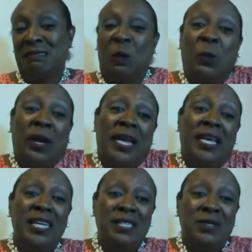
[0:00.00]
the way
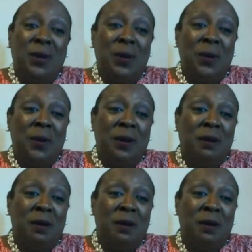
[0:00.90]
he saw